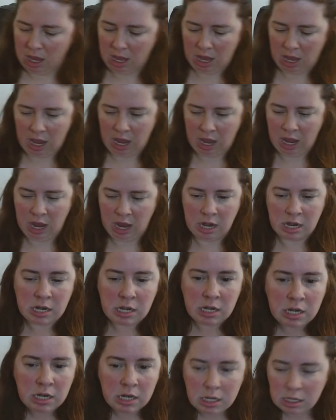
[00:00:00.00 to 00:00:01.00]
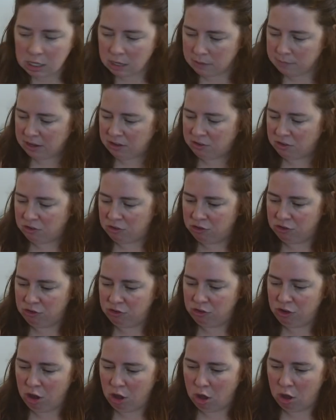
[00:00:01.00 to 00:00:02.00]
And let me just
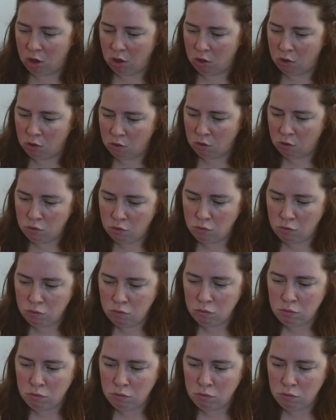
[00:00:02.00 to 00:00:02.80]
show,